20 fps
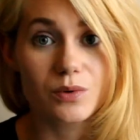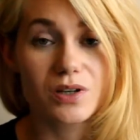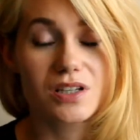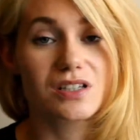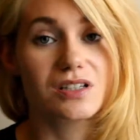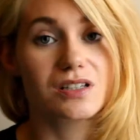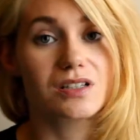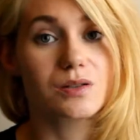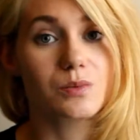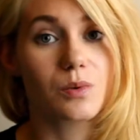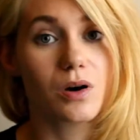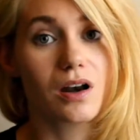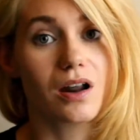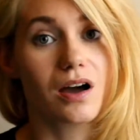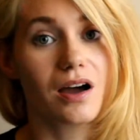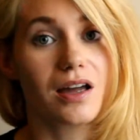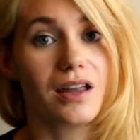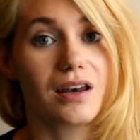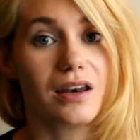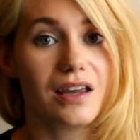which is what
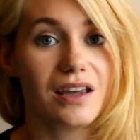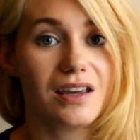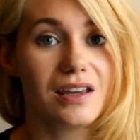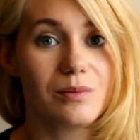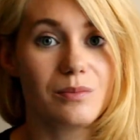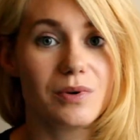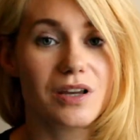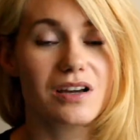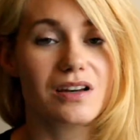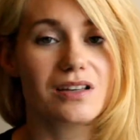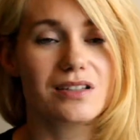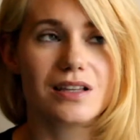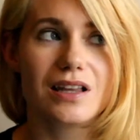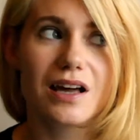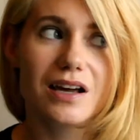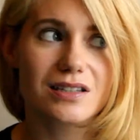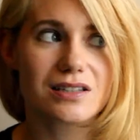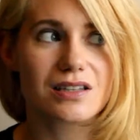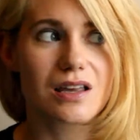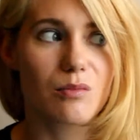I need because
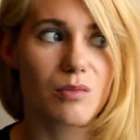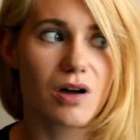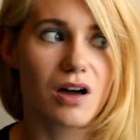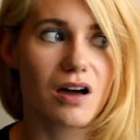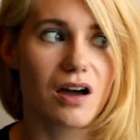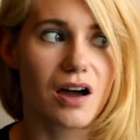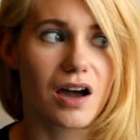last summer